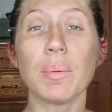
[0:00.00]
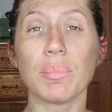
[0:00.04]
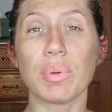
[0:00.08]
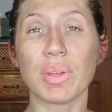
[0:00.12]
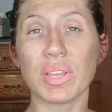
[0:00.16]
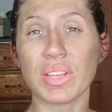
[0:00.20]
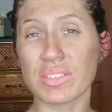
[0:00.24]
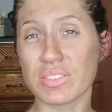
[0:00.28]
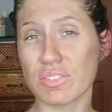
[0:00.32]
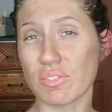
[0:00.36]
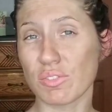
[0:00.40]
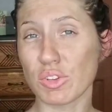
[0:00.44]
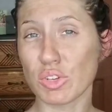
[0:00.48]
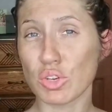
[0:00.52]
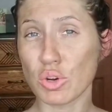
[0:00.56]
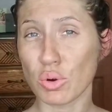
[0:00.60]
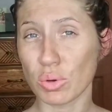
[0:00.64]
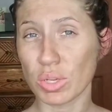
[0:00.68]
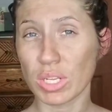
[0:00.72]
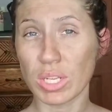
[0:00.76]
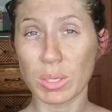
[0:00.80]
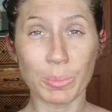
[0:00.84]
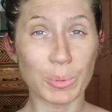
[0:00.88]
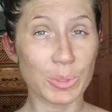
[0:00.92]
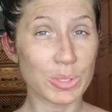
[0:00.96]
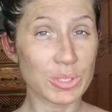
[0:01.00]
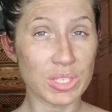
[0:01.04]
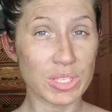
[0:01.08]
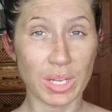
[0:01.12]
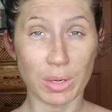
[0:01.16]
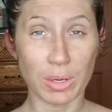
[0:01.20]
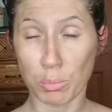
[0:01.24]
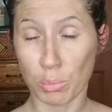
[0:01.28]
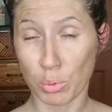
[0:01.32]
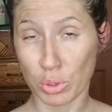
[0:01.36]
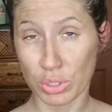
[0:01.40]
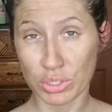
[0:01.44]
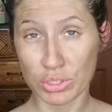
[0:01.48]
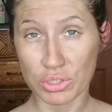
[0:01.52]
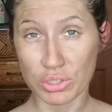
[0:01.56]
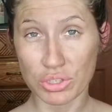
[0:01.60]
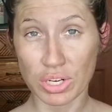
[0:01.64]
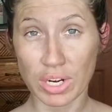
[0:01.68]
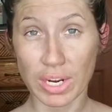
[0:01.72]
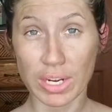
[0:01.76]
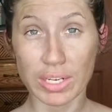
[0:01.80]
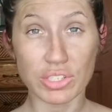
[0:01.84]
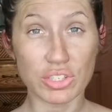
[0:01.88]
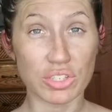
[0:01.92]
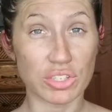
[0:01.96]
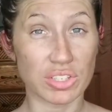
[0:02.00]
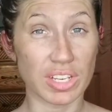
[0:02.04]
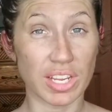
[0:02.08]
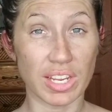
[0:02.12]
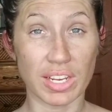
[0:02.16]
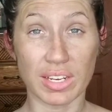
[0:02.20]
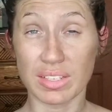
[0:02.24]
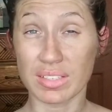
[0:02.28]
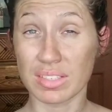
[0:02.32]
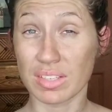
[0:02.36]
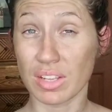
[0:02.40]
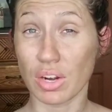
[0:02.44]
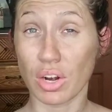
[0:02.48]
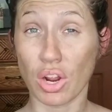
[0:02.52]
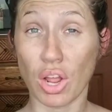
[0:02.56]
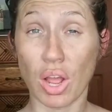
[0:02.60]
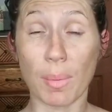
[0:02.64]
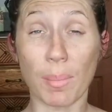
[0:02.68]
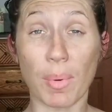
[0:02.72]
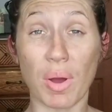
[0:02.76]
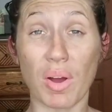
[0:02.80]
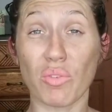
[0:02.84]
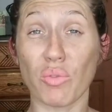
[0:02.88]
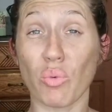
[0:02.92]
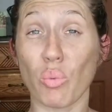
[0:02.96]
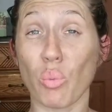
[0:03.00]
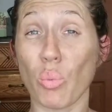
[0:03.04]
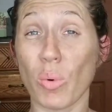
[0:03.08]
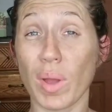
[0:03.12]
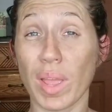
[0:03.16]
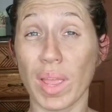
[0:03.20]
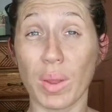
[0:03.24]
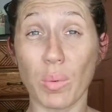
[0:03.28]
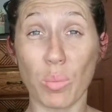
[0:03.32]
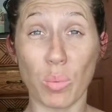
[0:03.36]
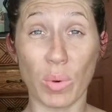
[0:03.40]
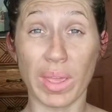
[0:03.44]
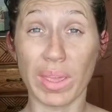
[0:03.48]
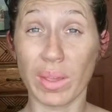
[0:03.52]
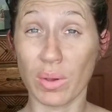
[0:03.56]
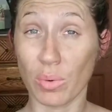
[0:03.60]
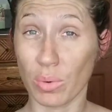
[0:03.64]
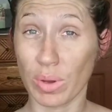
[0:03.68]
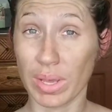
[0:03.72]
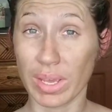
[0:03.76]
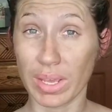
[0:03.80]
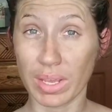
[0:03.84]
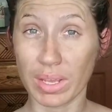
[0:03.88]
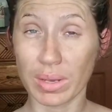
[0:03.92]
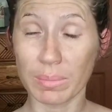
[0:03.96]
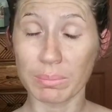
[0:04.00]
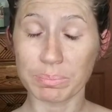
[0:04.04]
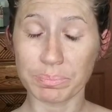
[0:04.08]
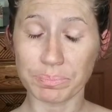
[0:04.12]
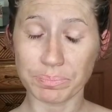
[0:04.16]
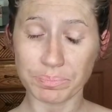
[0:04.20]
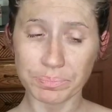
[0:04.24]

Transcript: because if you don't keep your skin moisturized, your tan is going to come off way, way quick,